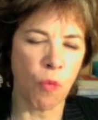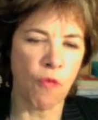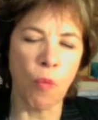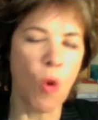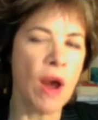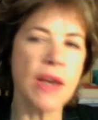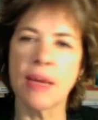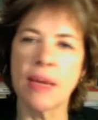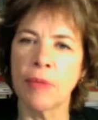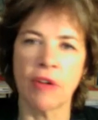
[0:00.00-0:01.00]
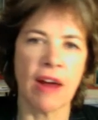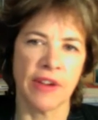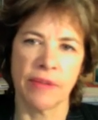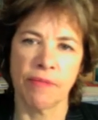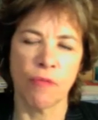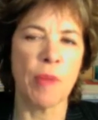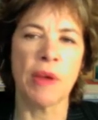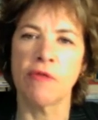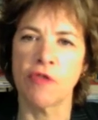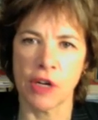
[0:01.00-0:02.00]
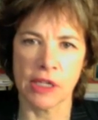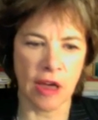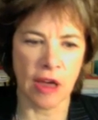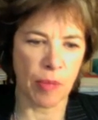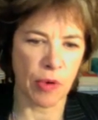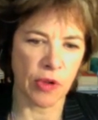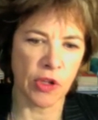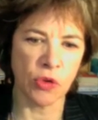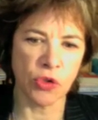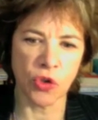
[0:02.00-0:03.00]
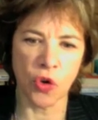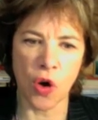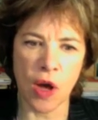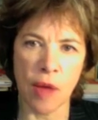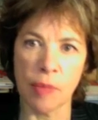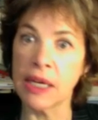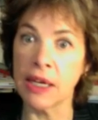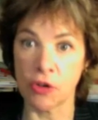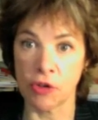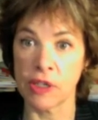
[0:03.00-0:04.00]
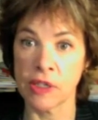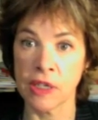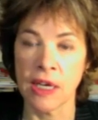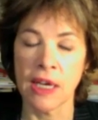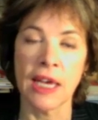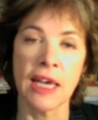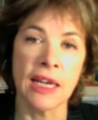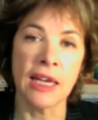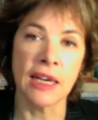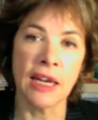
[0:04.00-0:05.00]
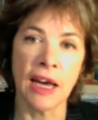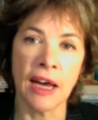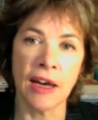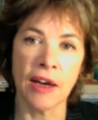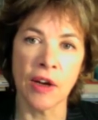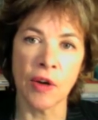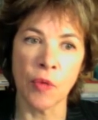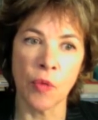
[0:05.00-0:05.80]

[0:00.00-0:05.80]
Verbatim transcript: one demographic, women, for example, you saw a big increase in uh,